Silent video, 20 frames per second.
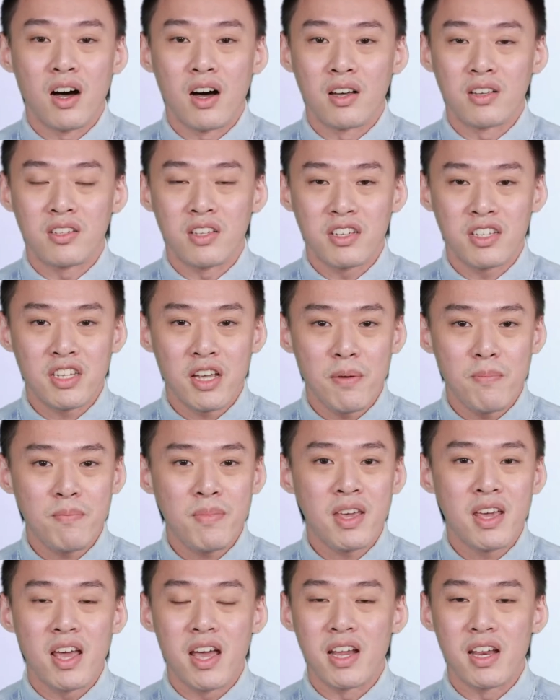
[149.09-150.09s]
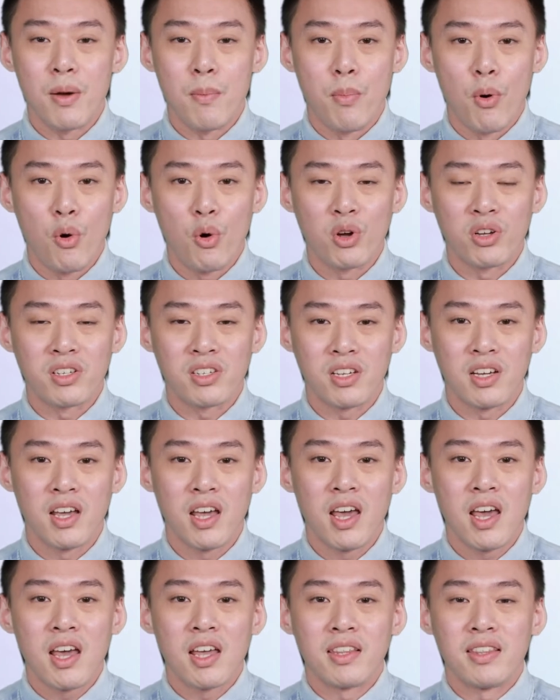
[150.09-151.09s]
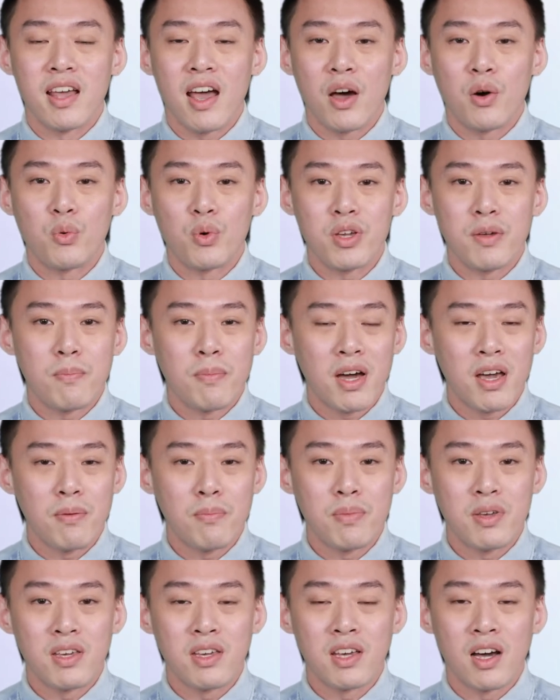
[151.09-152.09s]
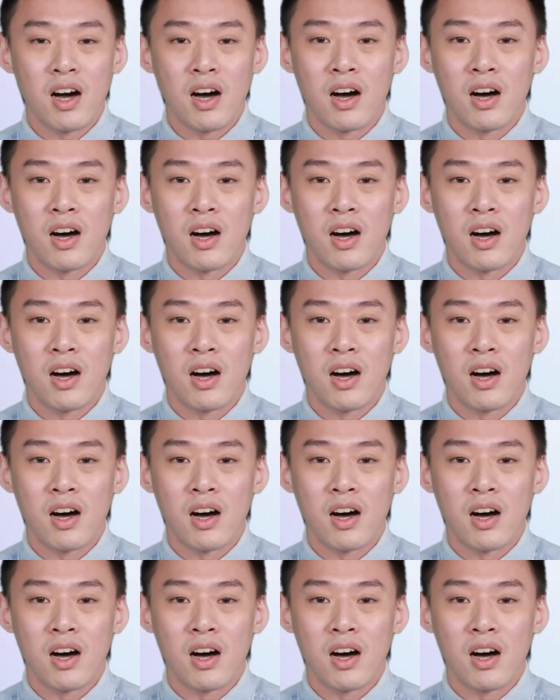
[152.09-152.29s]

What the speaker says: systems and a board that we might be